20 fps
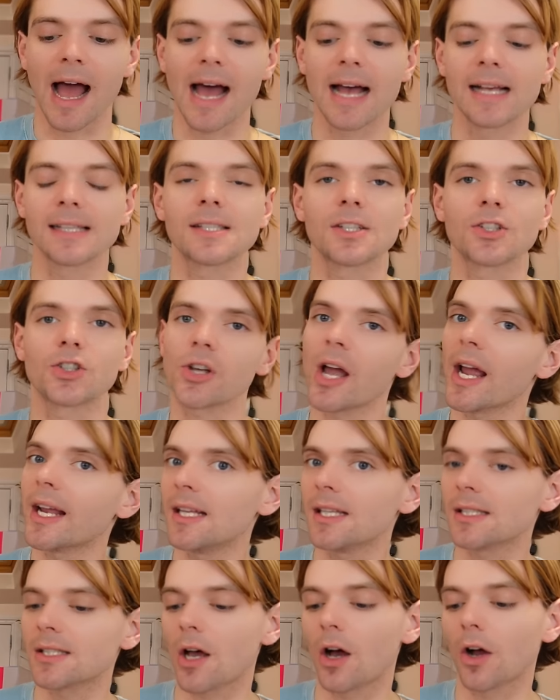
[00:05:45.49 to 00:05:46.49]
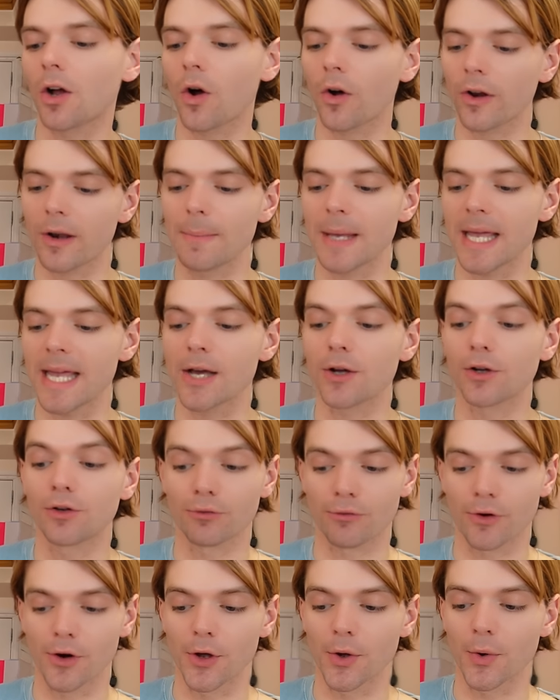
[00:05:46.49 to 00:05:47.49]
as China's economy
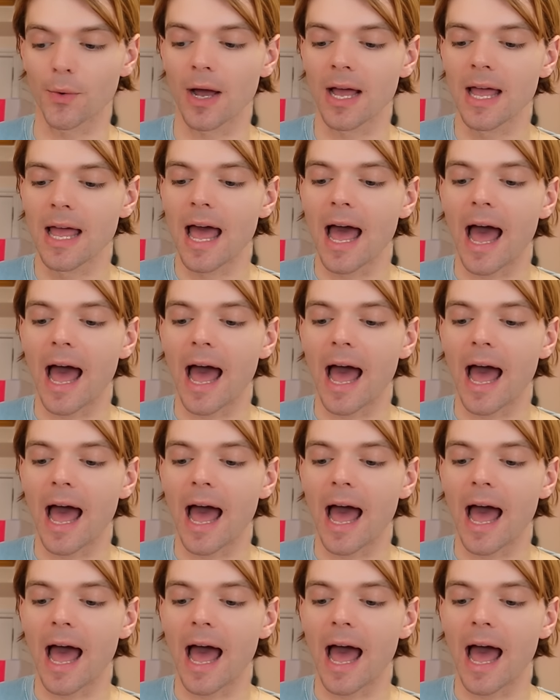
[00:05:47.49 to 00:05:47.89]
grew